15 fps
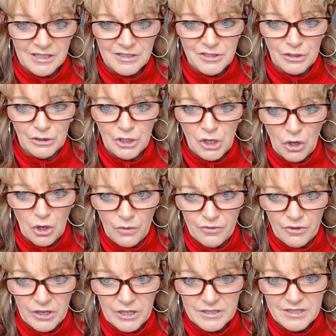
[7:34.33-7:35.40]
So look
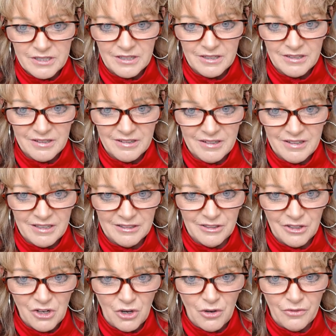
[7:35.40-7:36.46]
over it,
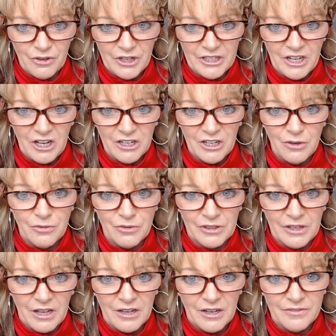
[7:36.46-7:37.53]
not over,
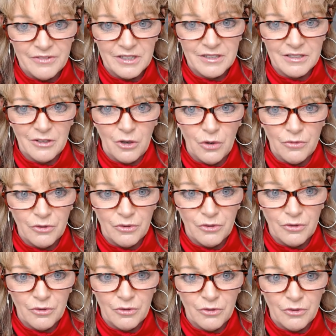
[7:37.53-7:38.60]
not of it, over
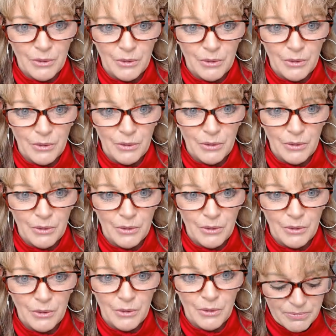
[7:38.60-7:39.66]
it. Keyword is over.
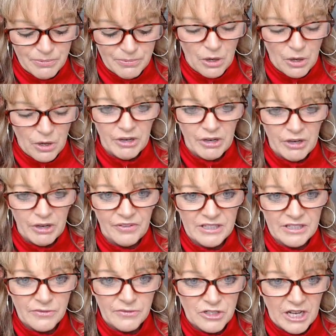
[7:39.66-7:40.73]
Keep going around the
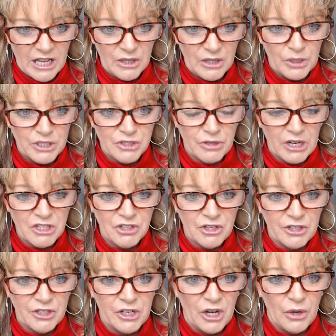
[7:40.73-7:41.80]
face of your dial, and what direction
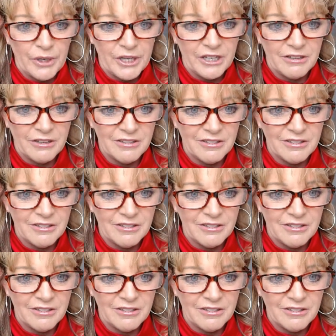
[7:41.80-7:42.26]
are you going?